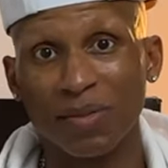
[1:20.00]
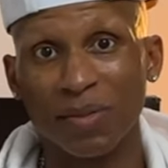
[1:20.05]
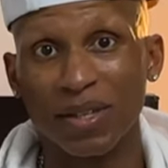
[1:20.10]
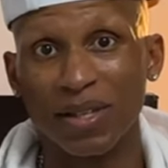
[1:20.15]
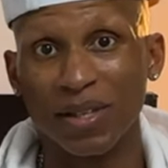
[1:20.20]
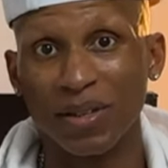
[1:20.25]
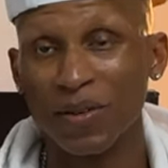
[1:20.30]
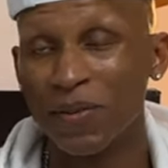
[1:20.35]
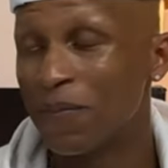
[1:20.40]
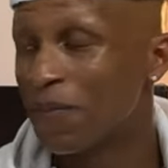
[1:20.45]
with
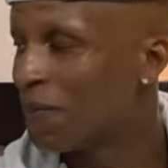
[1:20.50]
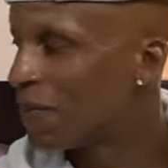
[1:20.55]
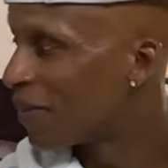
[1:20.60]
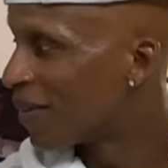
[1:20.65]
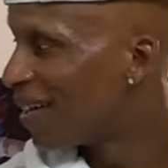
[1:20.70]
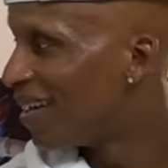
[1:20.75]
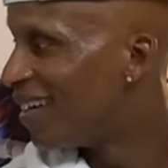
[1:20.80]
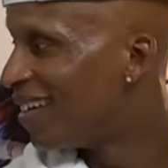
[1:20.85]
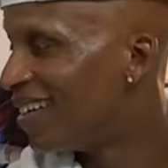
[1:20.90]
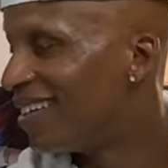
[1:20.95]
you.
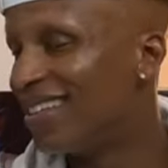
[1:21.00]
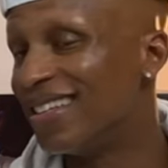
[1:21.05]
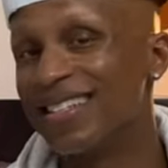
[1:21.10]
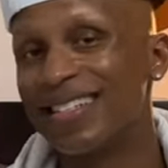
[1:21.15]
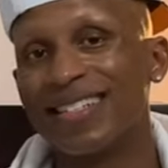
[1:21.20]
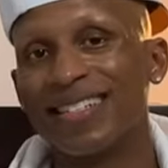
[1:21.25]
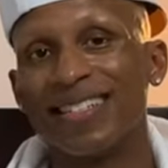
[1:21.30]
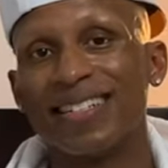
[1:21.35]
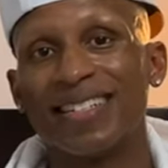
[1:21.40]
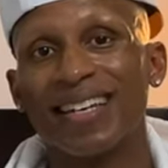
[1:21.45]
This
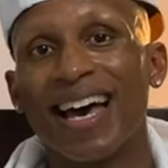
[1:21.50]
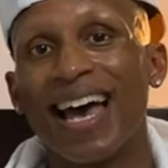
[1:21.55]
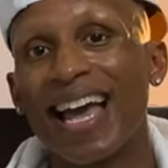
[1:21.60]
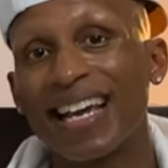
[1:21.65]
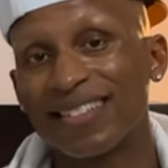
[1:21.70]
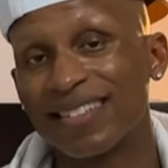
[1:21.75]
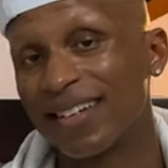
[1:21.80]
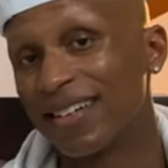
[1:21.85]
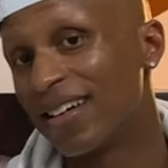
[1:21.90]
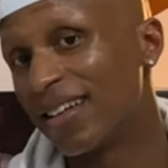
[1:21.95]
is
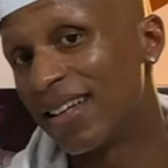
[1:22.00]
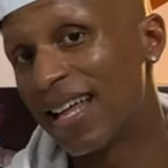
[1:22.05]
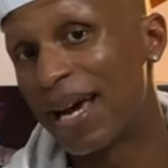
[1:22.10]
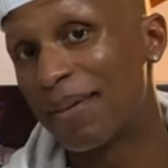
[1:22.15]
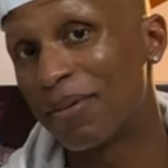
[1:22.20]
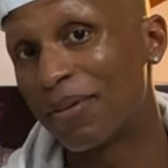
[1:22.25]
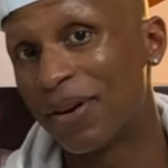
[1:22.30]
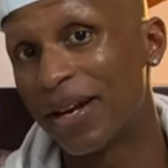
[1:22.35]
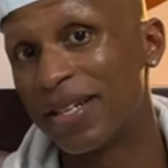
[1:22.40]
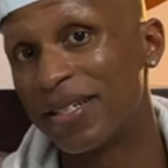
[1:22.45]
actually a
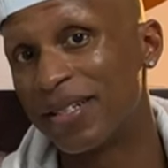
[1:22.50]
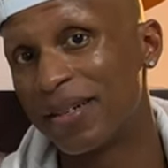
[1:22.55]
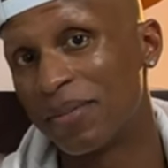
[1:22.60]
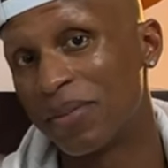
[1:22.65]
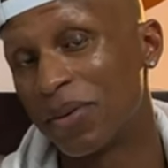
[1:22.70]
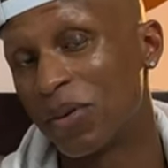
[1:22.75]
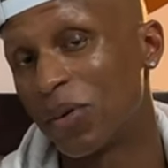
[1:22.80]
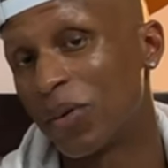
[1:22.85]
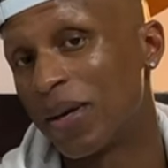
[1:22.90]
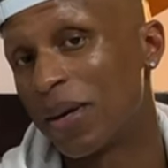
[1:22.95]
collaboration
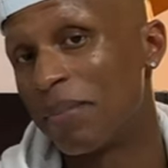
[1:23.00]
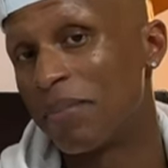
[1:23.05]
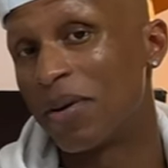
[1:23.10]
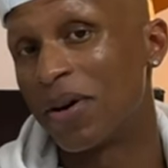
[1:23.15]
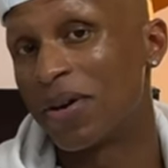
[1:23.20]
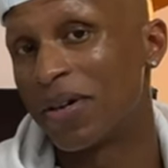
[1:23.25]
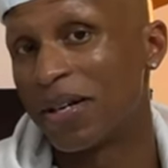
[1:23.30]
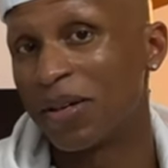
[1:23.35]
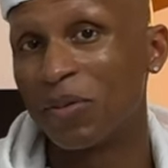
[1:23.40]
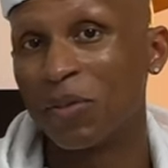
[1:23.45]
between
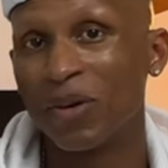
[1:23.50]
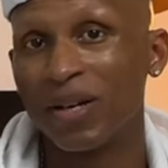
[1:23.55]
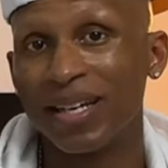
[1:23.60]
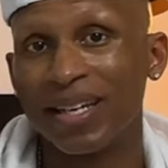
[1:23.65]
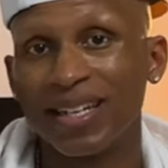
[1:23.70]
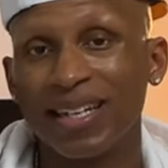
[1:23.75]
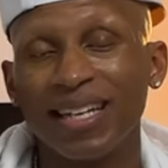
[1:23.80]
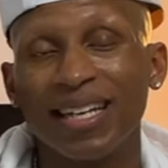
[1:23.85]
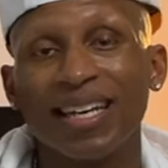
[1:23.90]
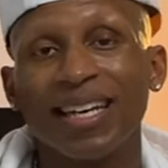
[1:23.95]
Burning
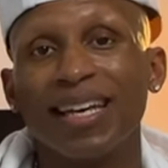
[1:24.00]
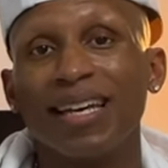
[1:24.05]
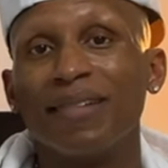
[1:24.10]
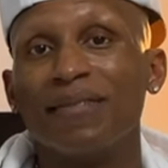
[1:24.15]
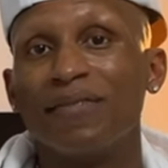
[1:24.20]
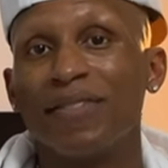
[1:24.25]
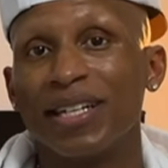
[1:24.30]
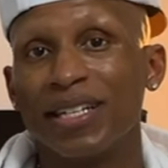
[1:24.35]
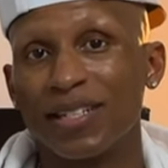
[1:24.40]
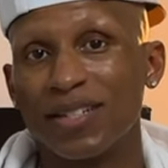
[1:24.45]
Wind and
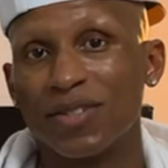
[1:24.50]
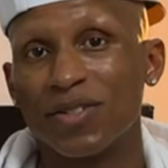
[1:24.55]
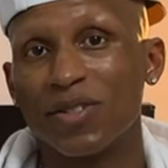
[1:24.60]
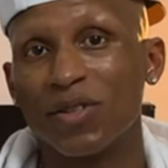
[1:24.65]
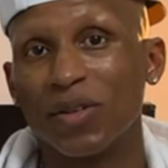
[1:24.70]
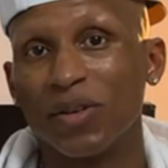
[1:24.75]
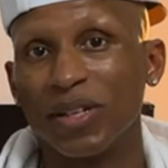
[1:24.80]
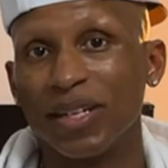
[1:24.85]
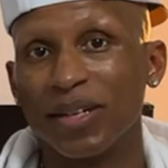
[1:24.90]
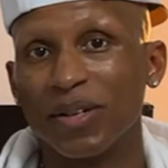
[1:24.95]
Ventus
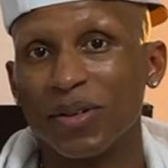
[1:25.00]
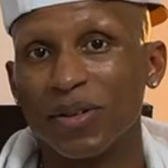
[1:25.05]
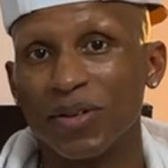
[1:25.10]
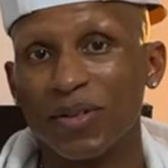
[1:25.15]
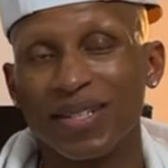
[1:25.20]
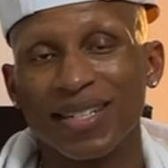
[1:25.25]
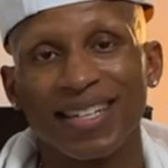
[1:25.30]
Studios,